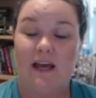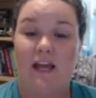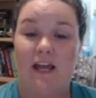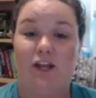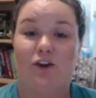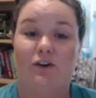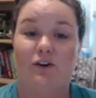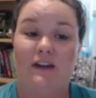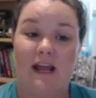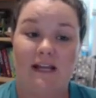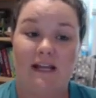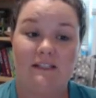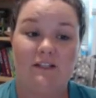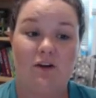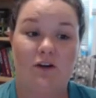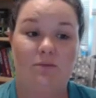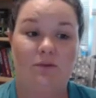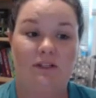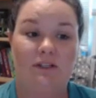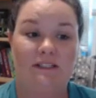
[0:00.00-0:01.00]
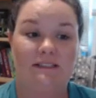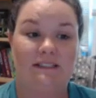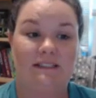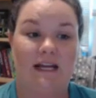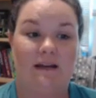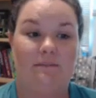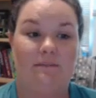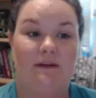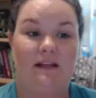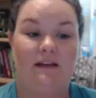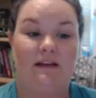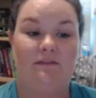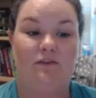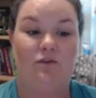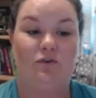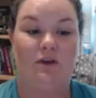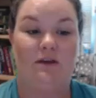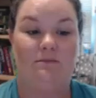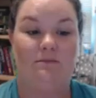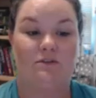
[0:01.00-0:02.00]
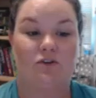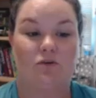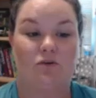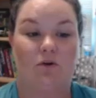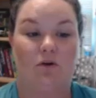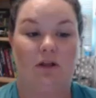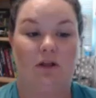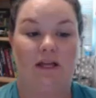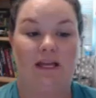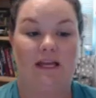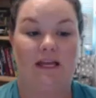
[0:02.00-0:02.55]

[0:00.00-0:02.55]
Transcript: Your next homework assignment, if you keep scrolling,